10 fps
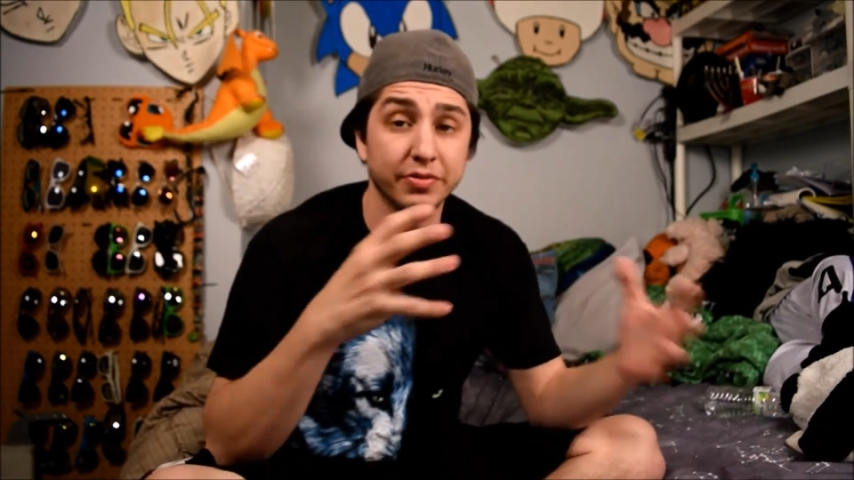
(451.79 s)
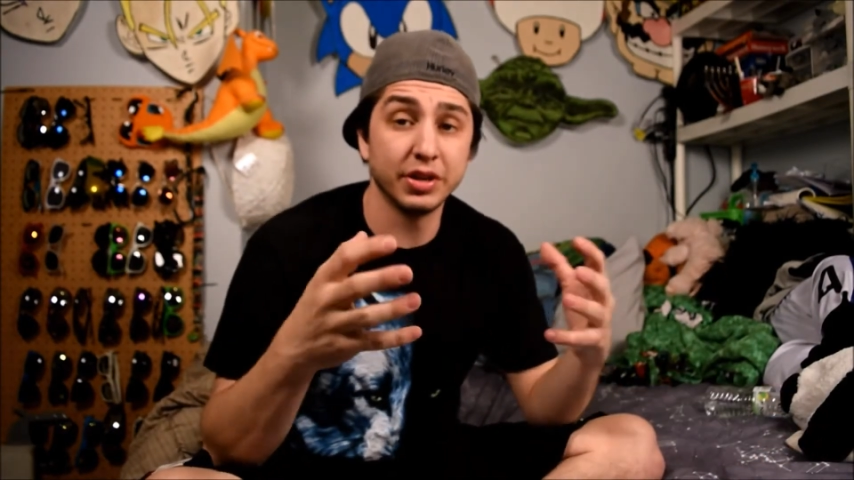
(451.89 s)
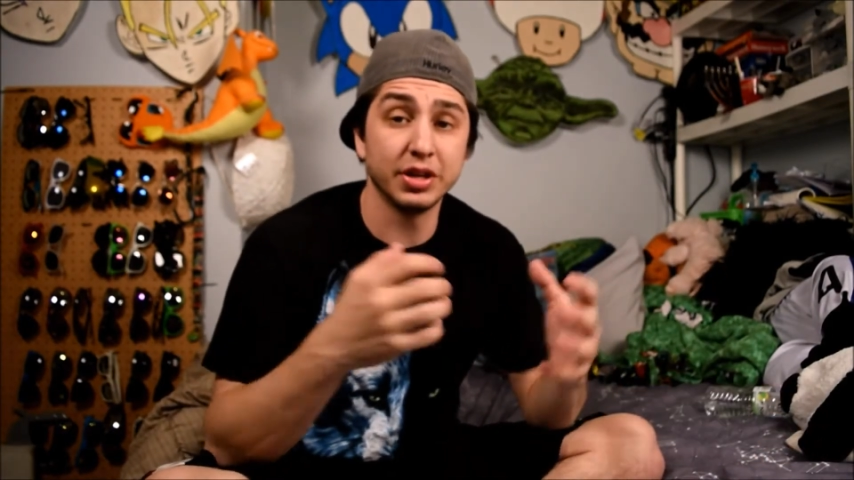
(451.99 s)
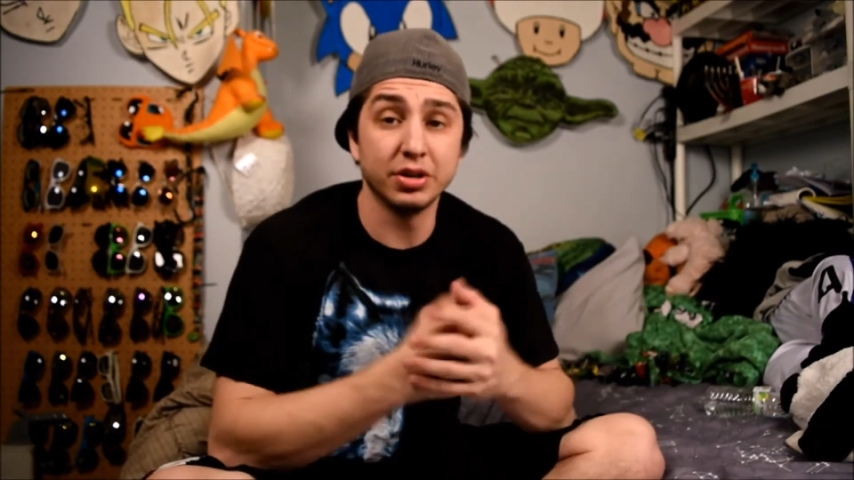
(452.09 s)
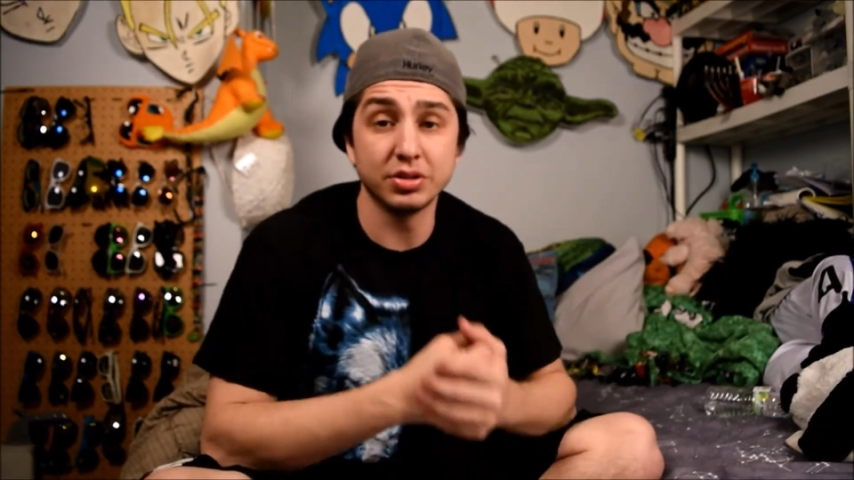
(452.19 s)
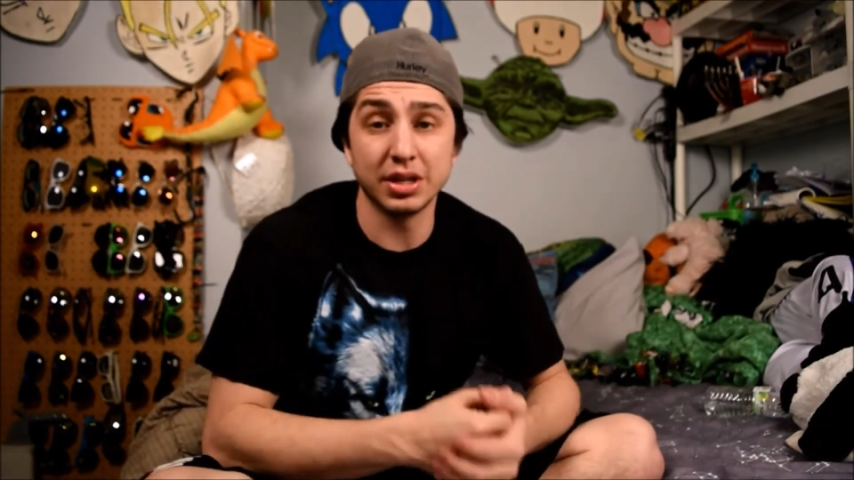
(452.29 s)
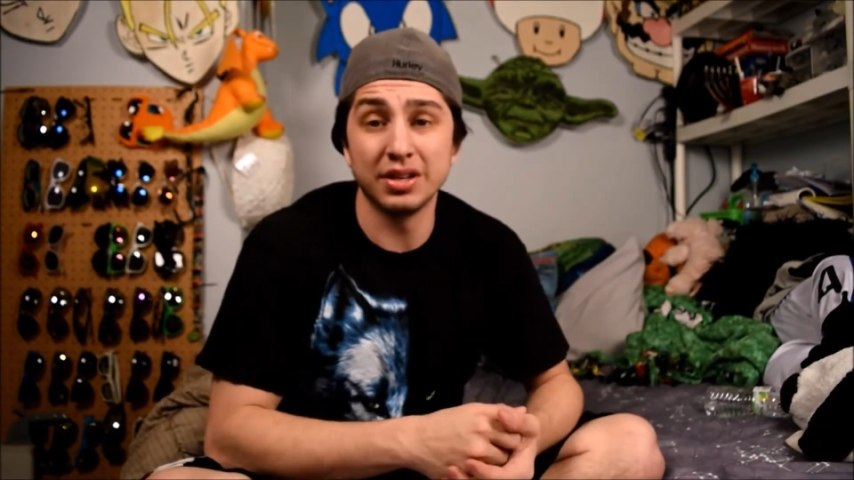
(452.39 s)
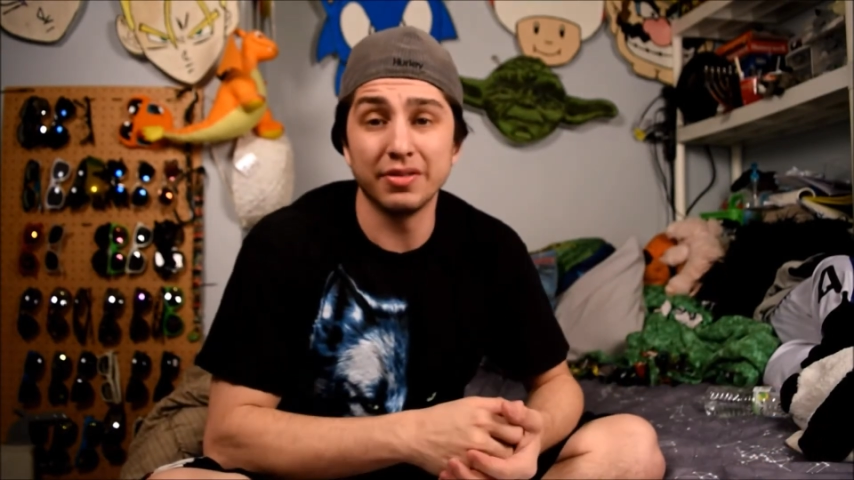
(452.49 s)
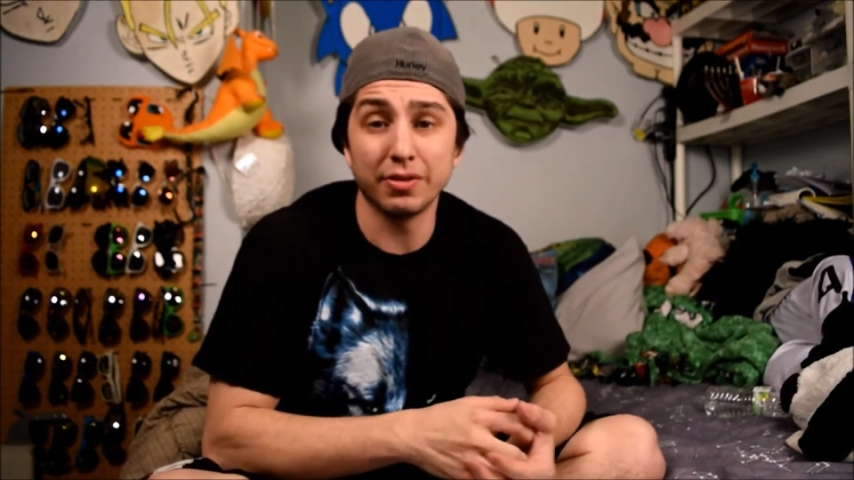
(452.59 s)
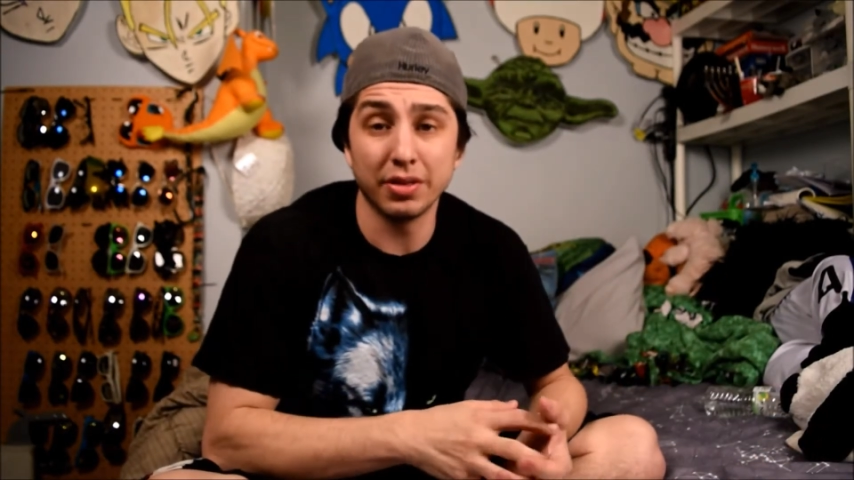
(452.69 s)
videos
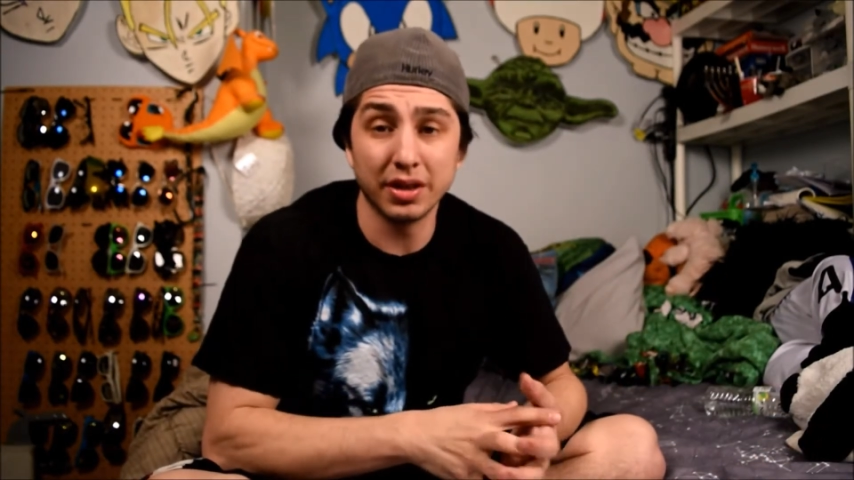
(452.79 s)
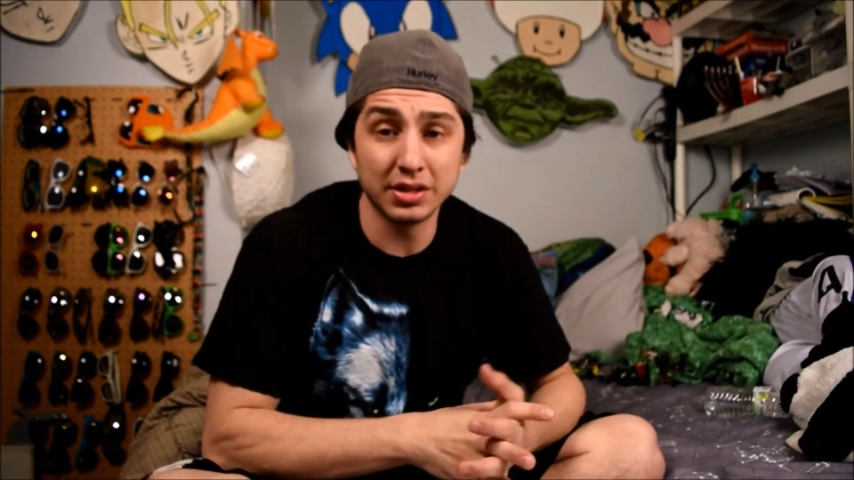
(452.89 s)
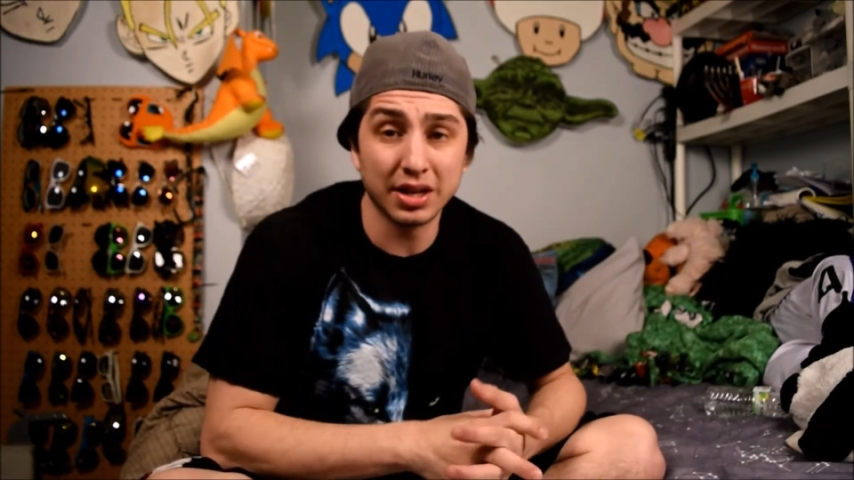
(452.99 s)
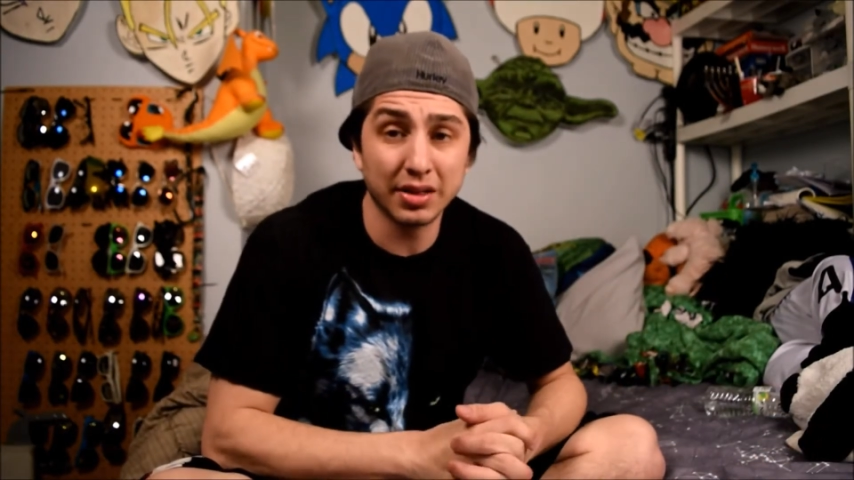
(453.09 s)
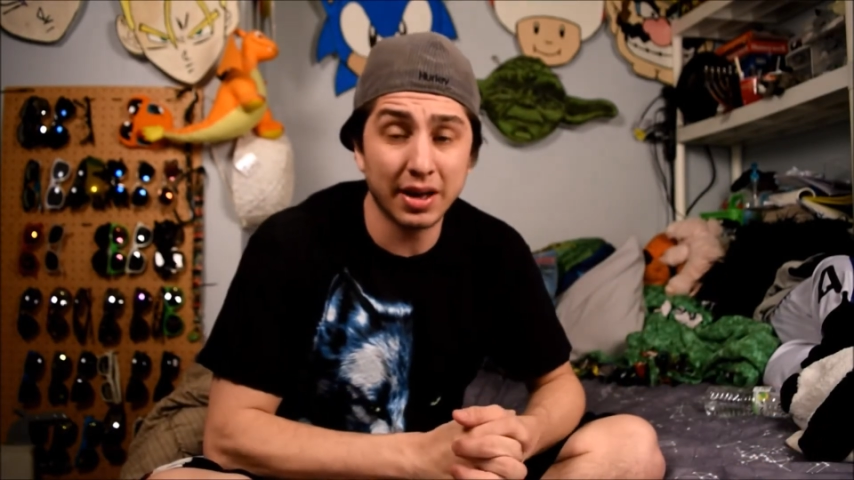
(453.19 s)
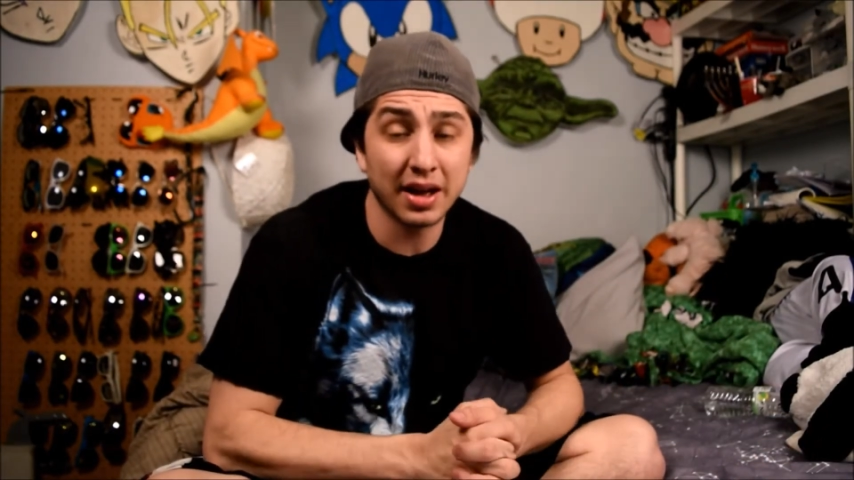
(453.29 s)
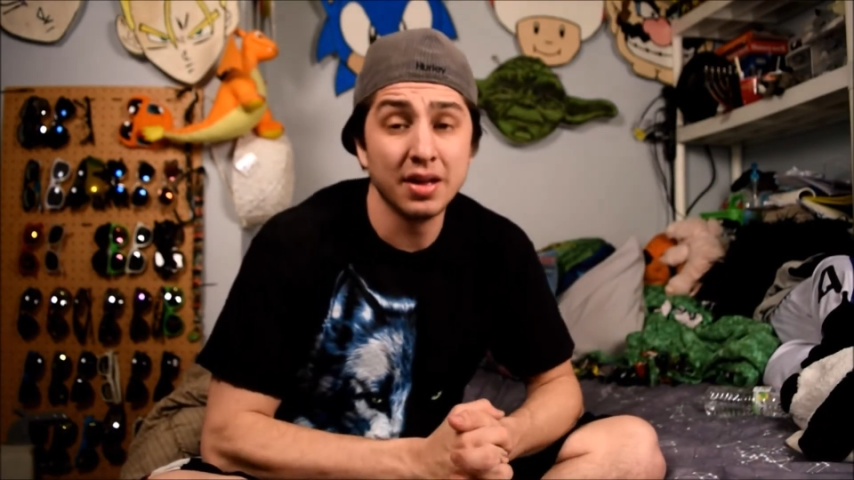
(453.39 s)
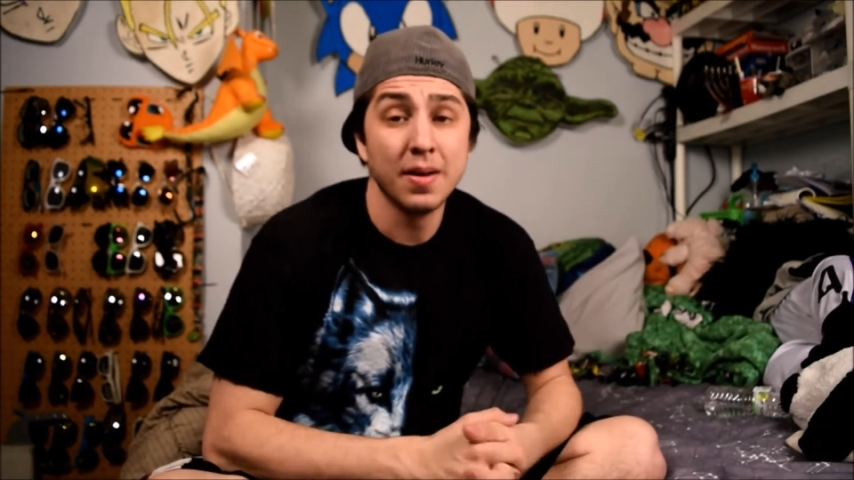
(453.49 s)
and different things like that.